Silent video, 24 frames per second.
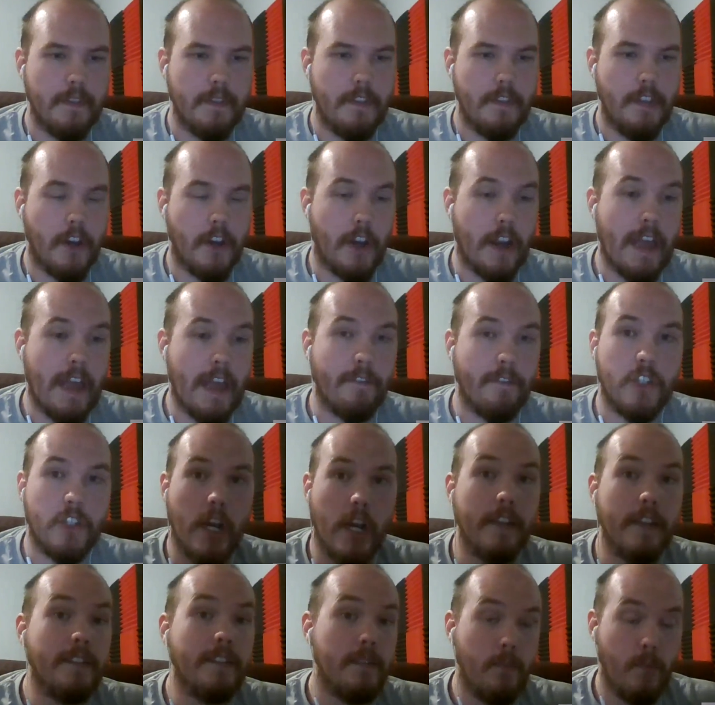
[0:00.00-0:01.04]
you're going to have
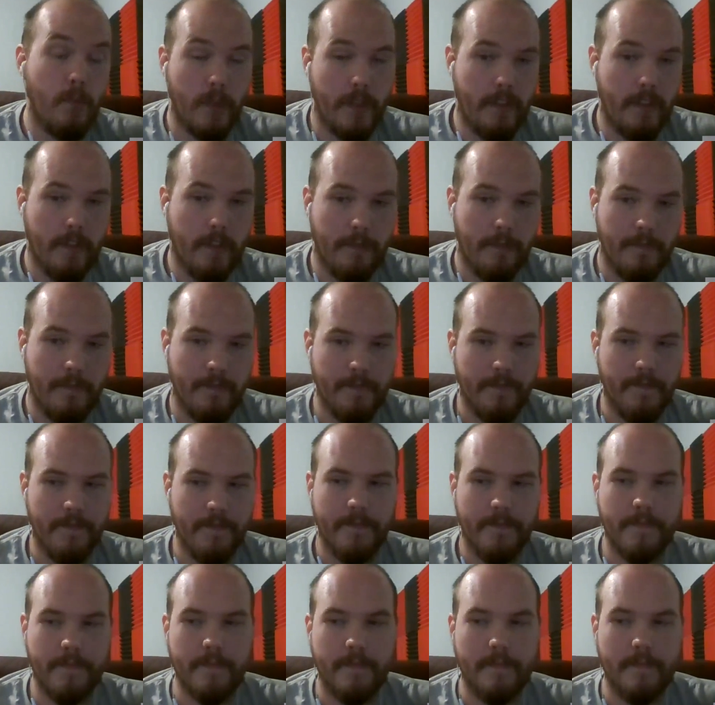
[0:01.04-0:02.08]
Johnson with you.
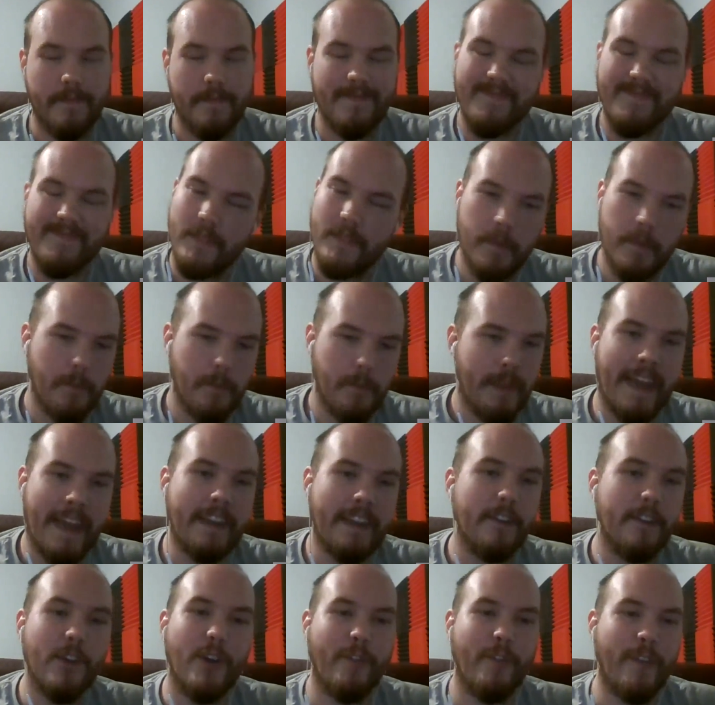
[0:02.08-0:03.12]
But I
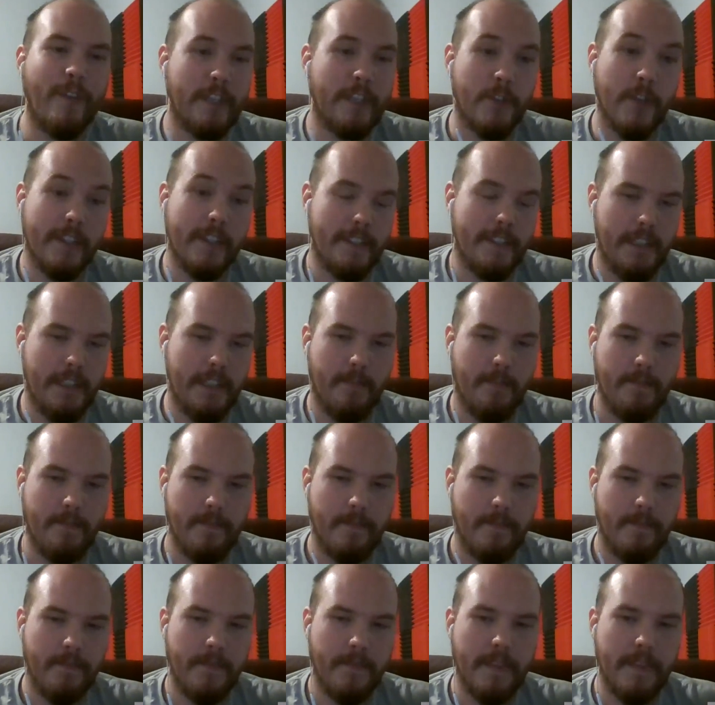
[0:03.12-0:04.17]
don't know if I trust him.
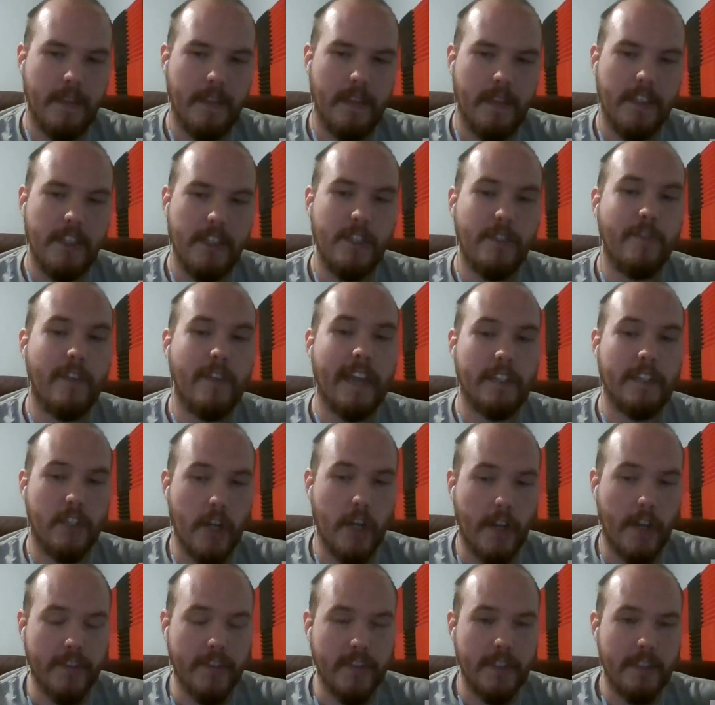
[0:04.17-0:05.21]
You've got
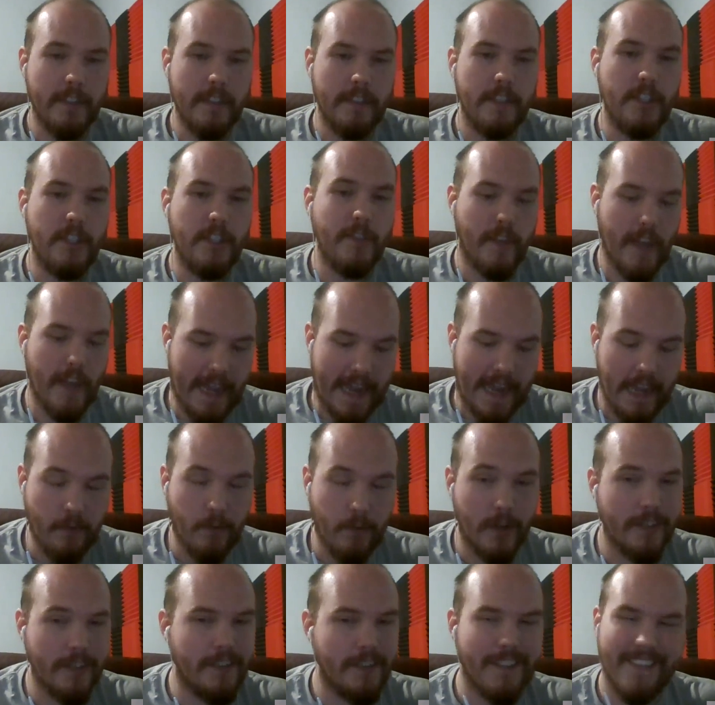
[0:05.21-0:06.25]
Johnson, you've got
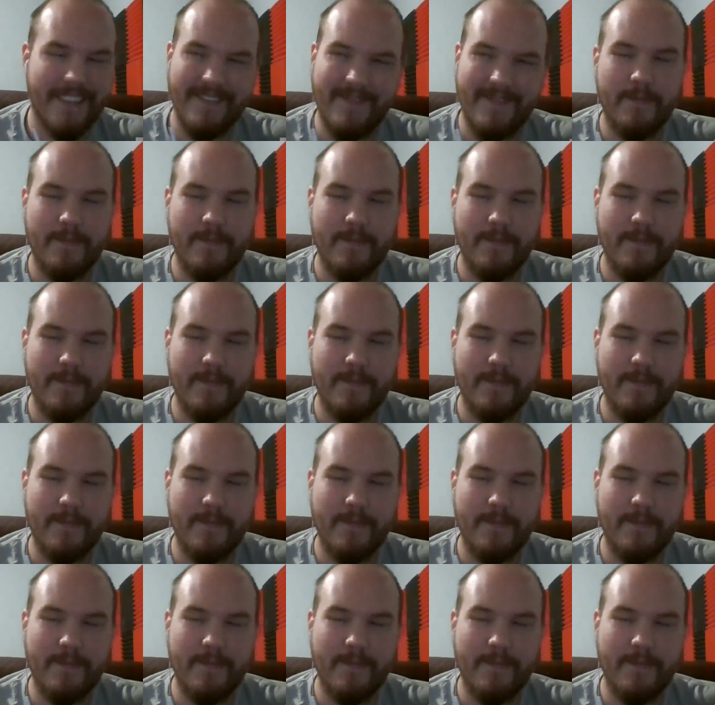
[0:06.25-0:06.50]
Edwards.